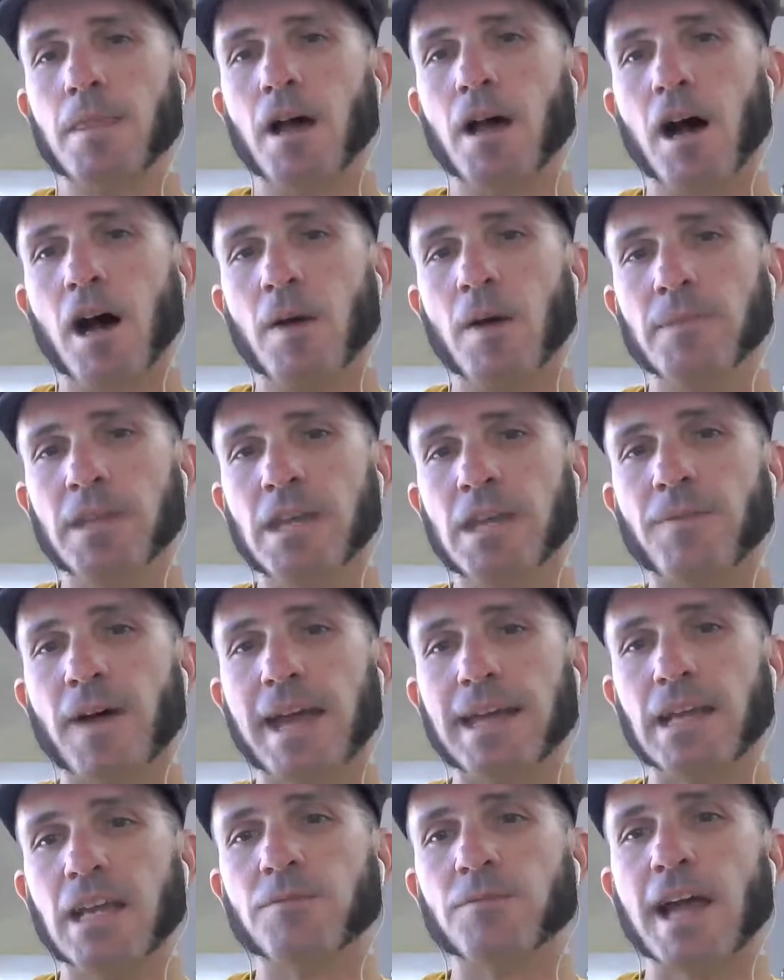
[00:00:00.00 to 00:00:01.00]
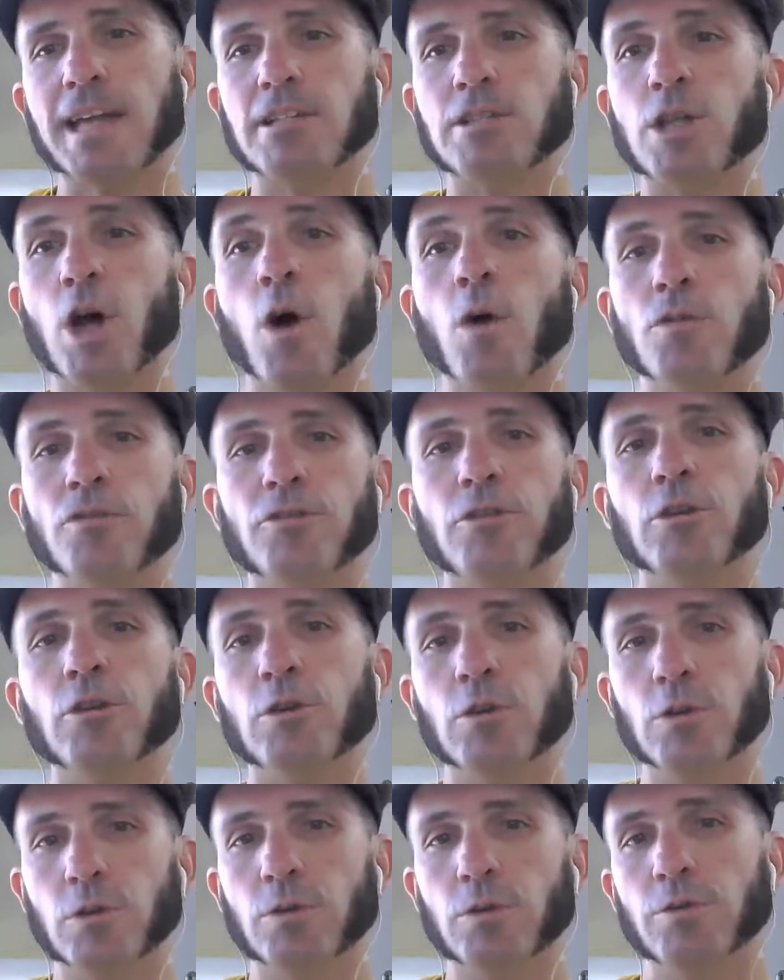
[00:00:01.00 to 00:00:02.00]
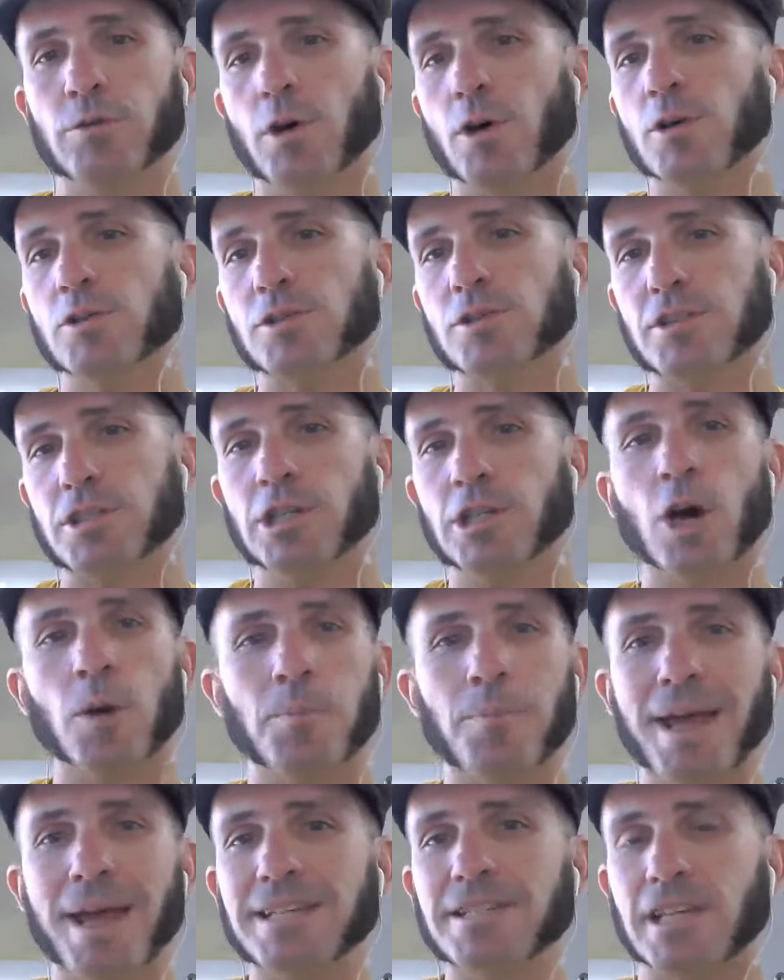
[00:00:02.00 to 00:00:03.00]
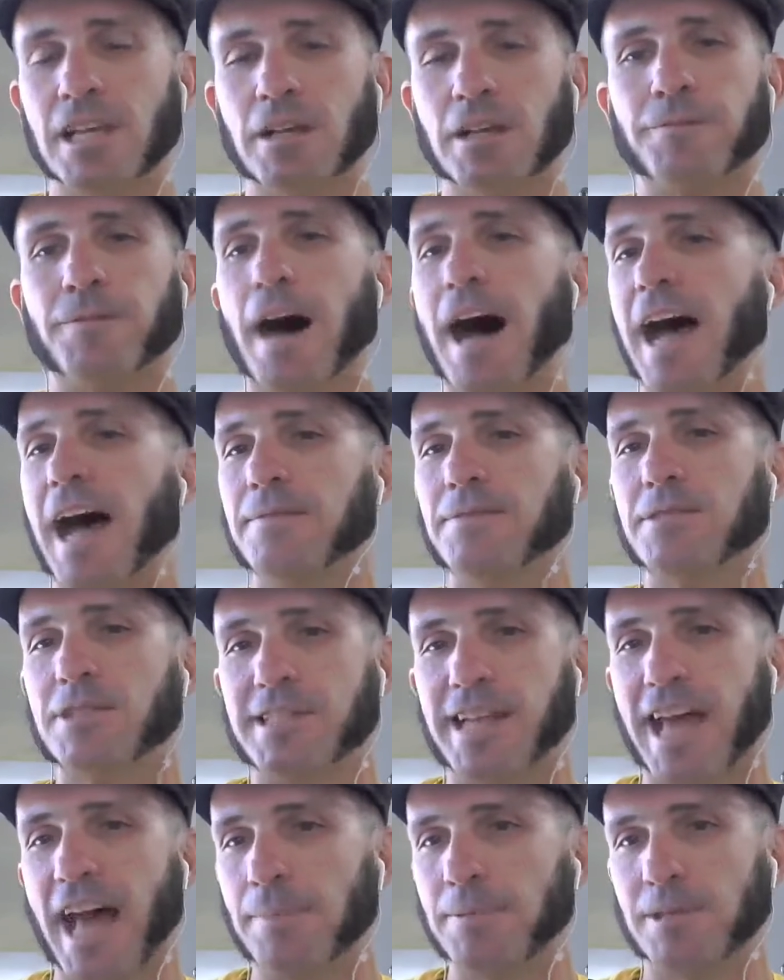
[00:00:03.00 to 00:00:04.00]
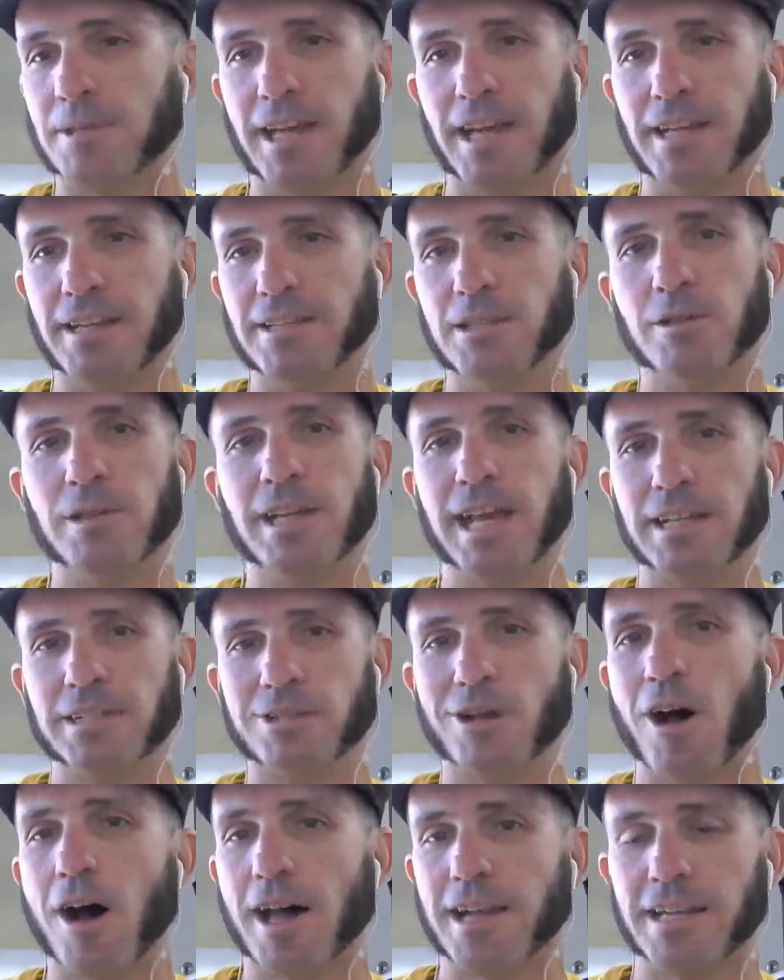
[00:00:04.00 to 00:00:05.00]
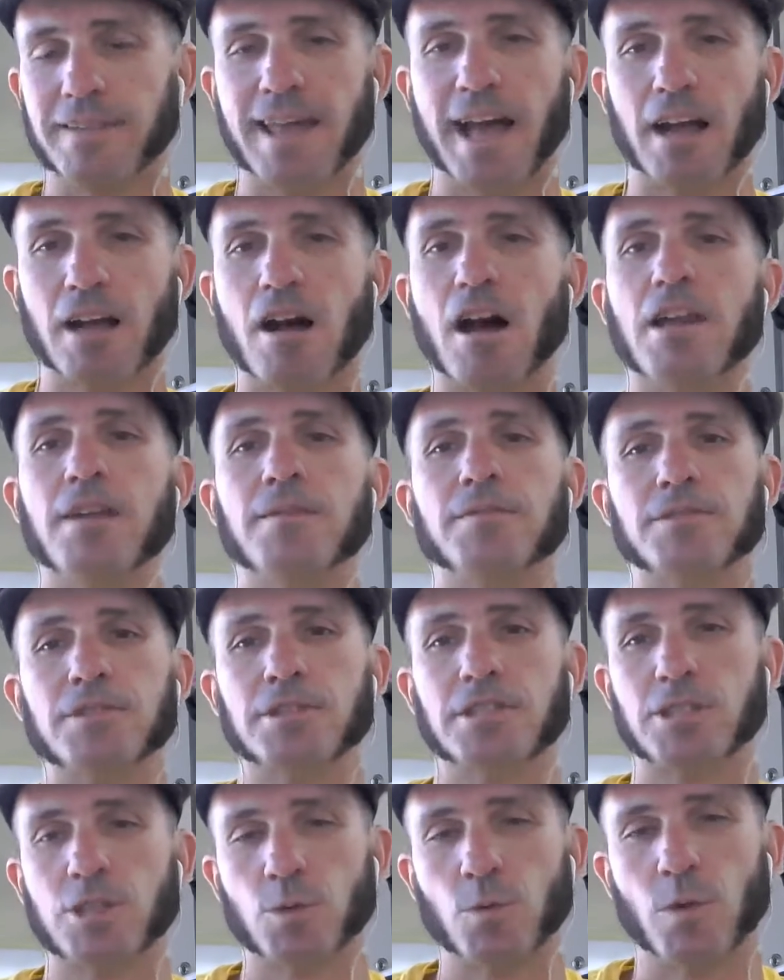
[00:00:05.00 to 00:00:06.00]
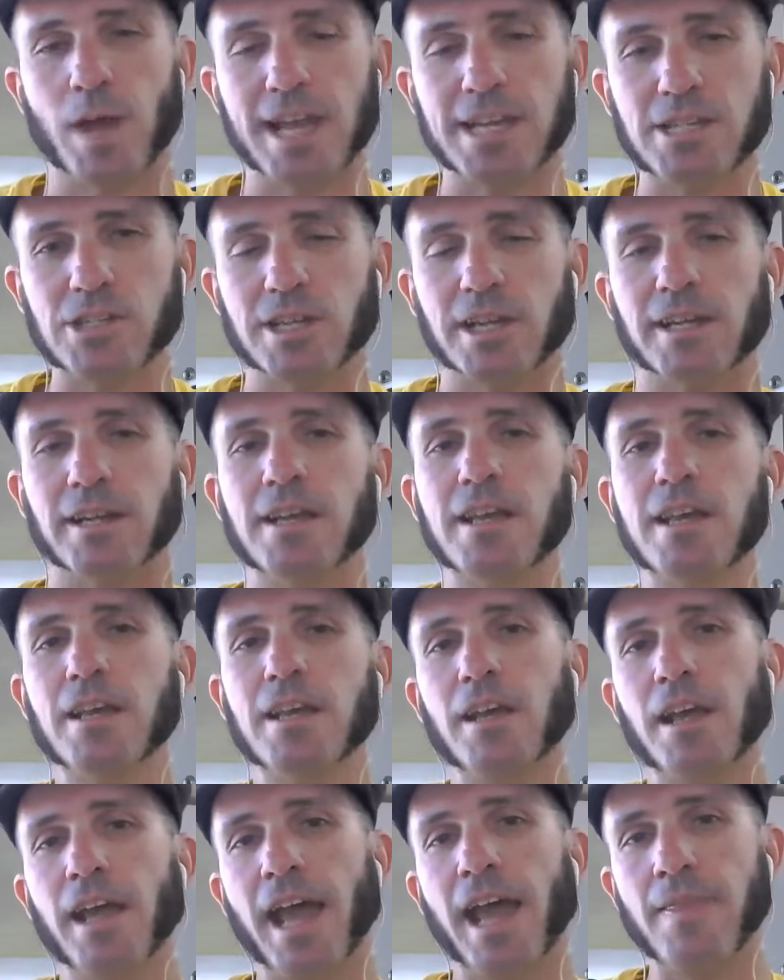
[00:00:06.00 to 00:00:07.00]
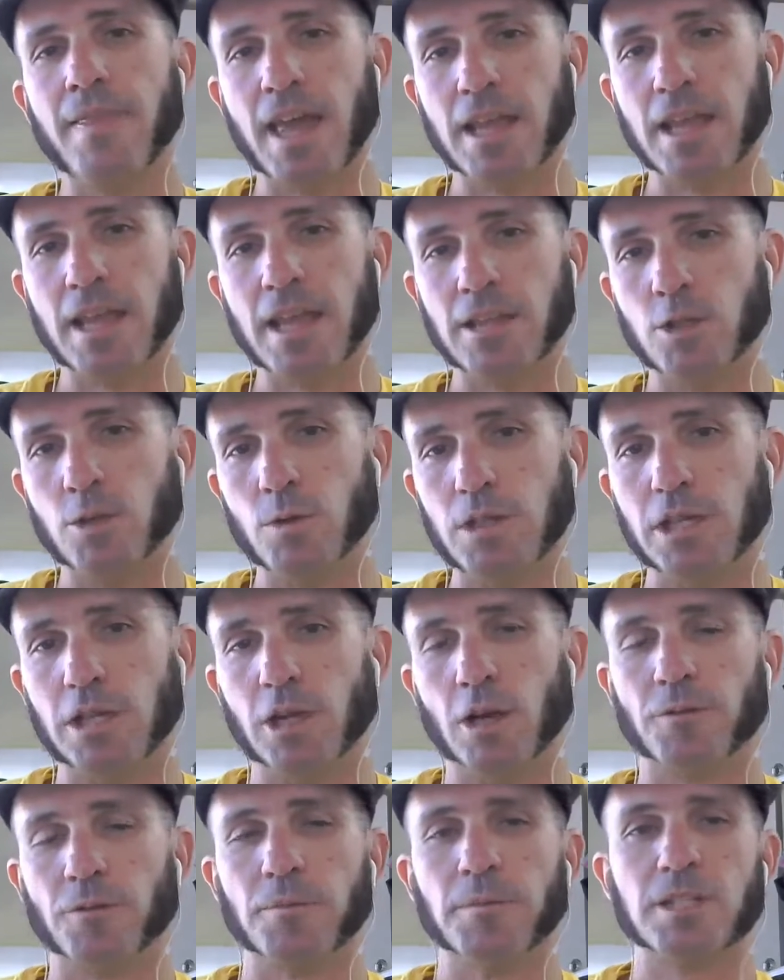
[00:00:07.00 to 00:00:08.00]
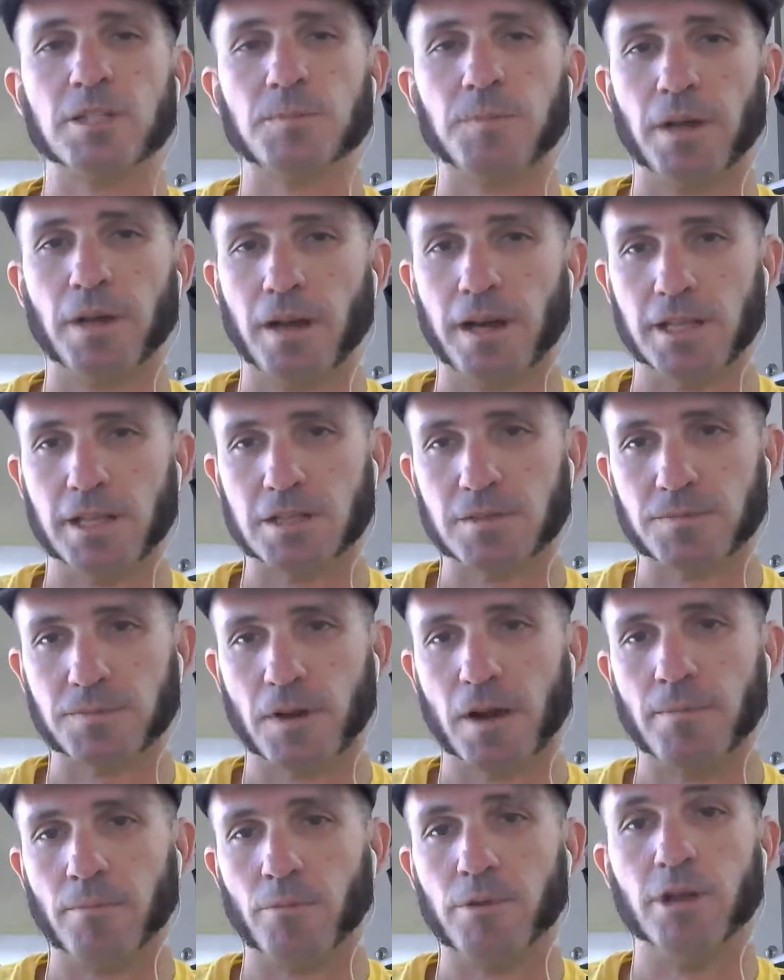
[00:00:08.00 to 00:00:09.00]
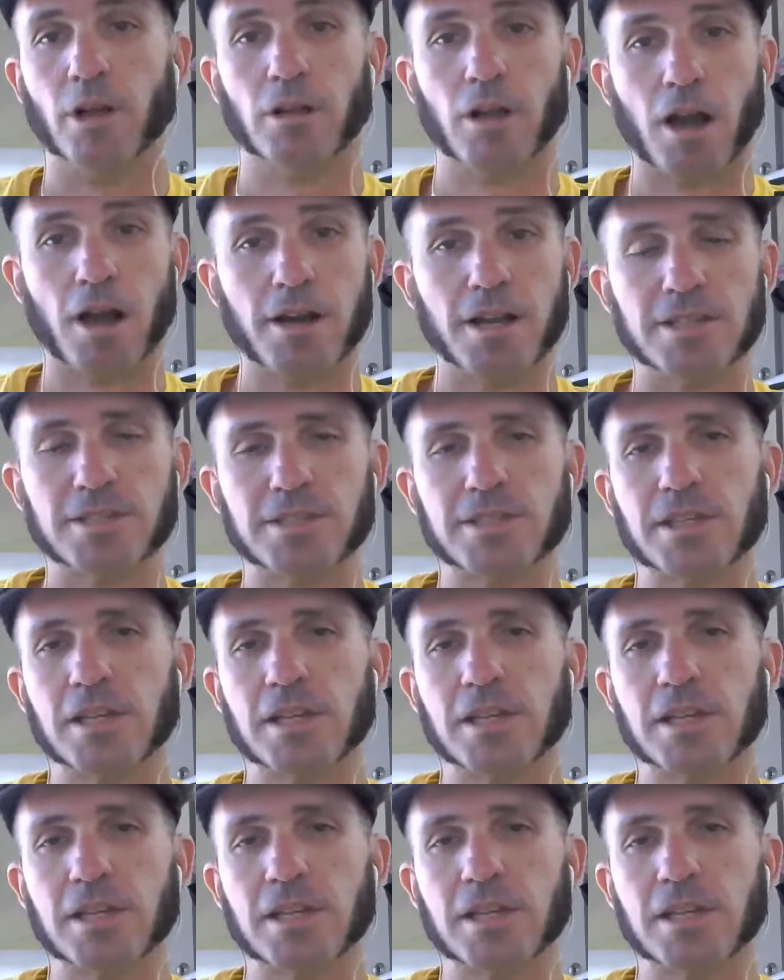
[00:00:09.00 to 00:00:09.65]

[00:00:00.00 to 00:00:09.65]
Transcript: If I don't do those, basic 5 steps that you get taught in that kind of situation, and then you hear from experience from real artists,